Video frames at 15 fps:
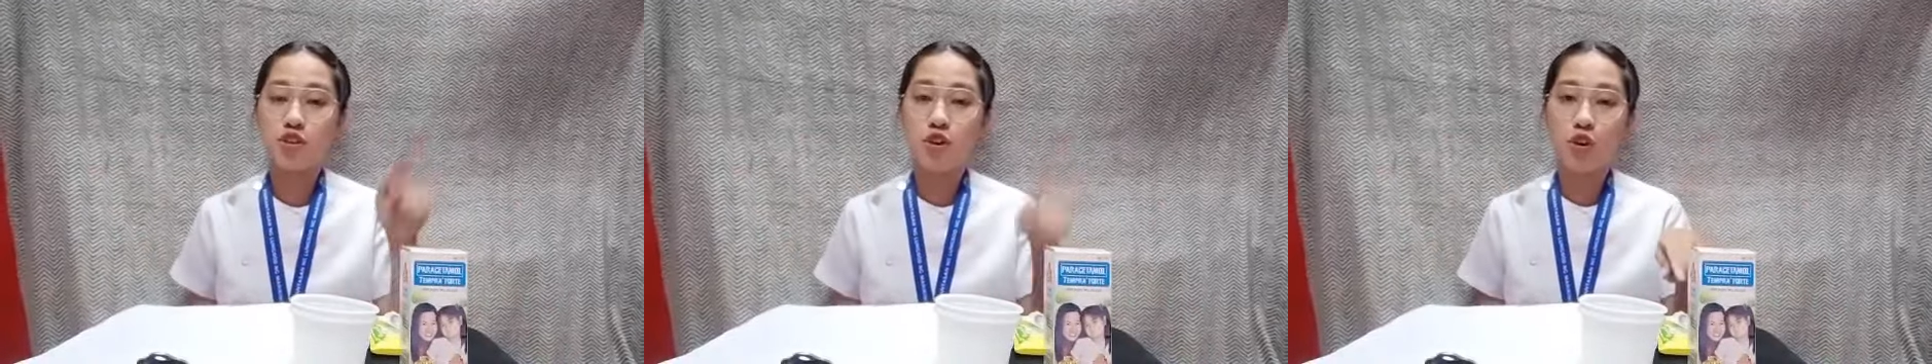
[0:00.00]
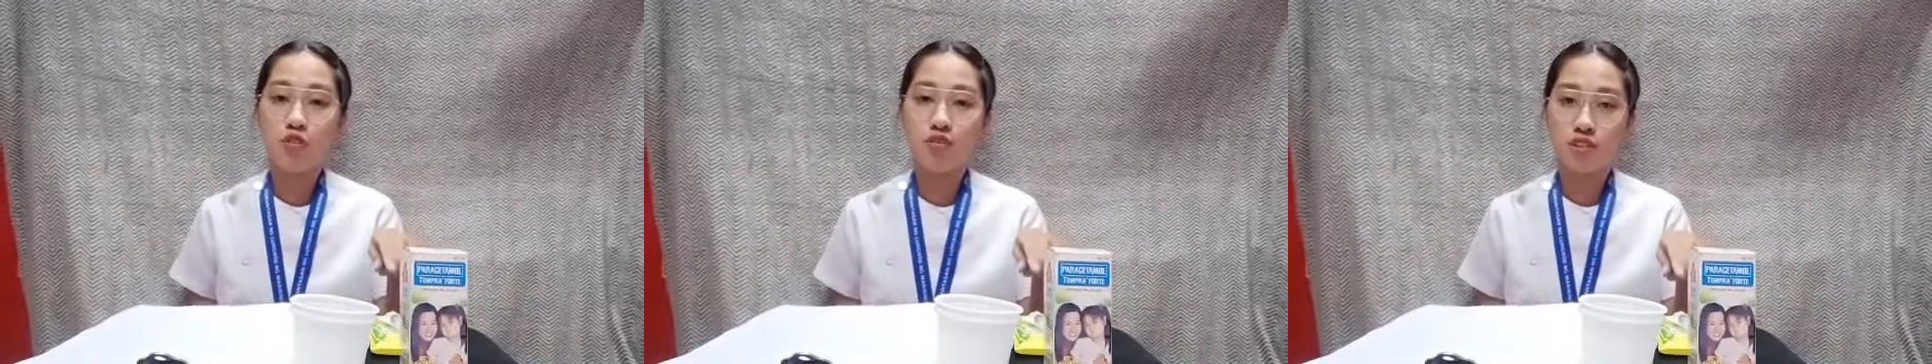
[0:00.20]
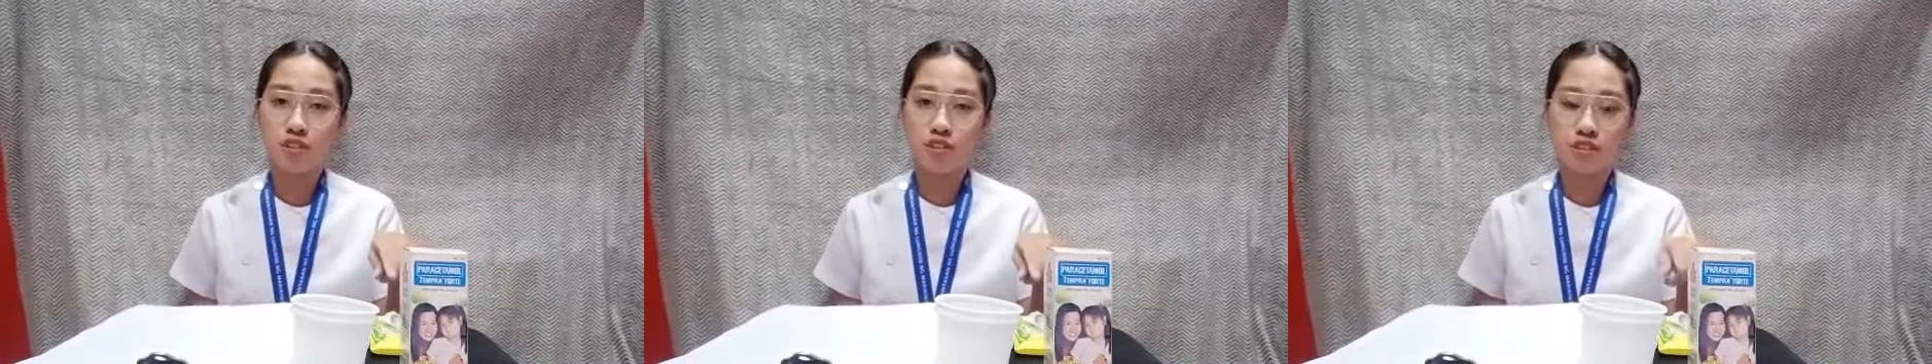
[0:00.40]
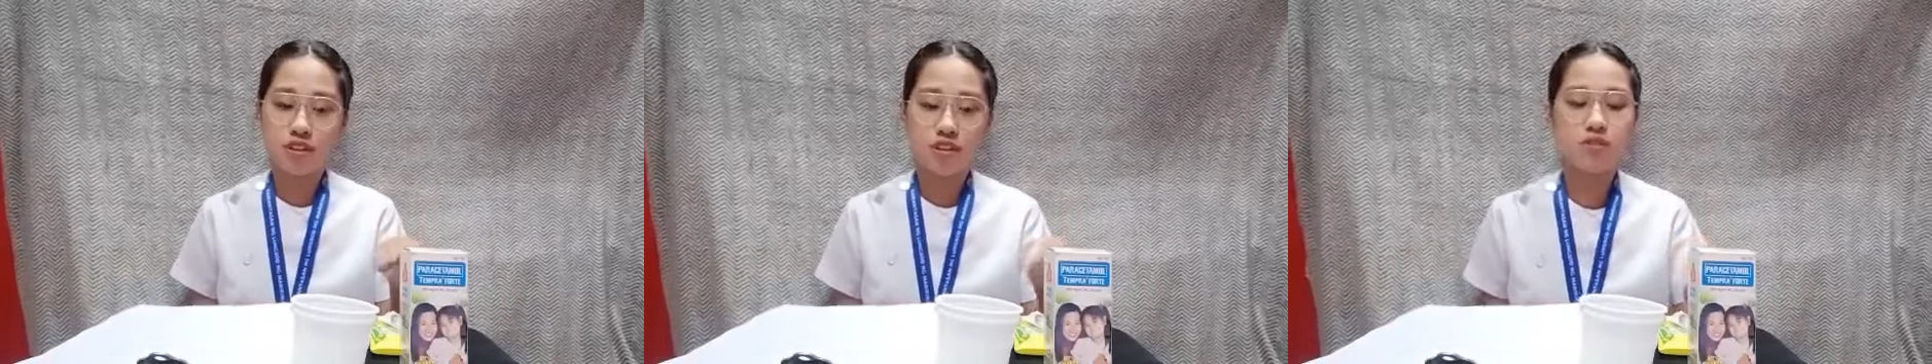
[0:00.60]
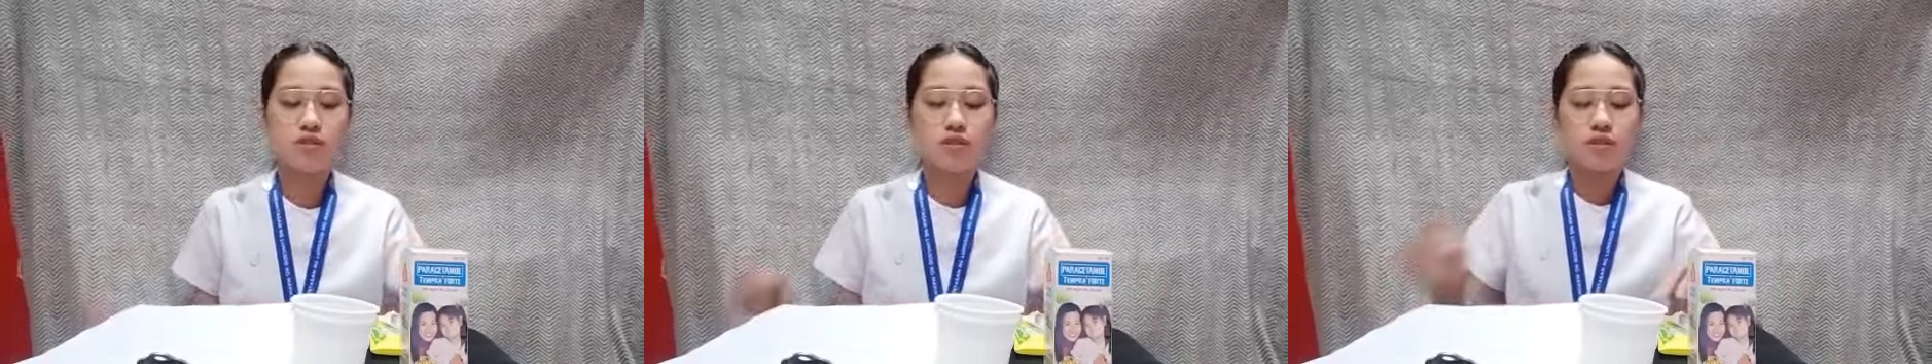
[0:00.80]
of the
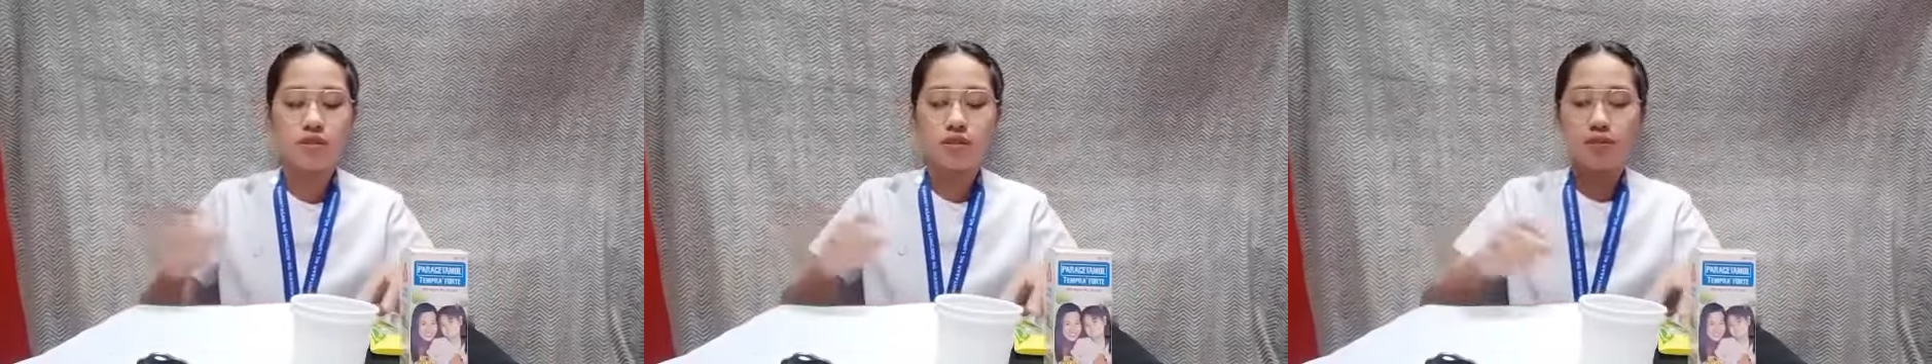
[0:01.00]
drugs.